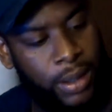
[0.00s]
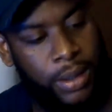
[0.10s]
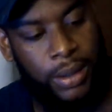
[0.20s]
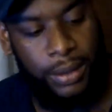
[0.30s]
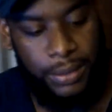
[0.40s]

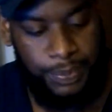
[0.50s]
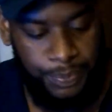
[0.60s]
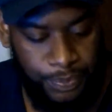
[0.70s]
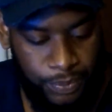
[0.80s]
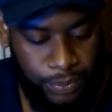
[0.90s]

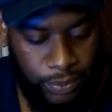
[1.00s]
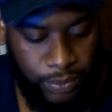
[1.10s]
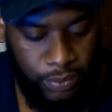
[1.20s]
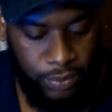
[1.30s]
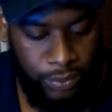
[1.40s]
liquid,
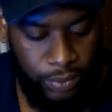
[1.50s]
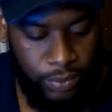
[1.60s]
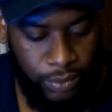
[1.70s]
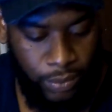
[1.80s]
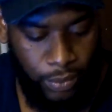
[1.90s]
the
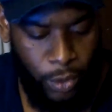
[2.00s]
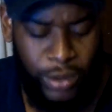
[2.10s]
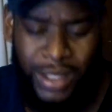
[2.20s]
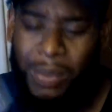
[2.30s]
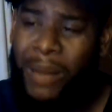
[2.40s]

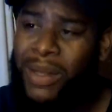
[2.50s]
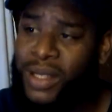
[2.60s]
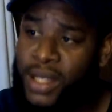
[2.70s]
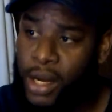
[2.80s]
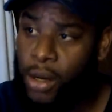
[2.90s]
sterile
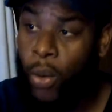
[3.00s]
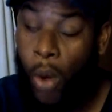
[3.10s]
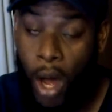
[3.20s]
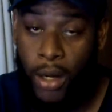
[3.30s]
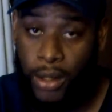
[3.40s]
liquid that they
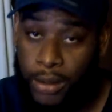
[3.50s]
have.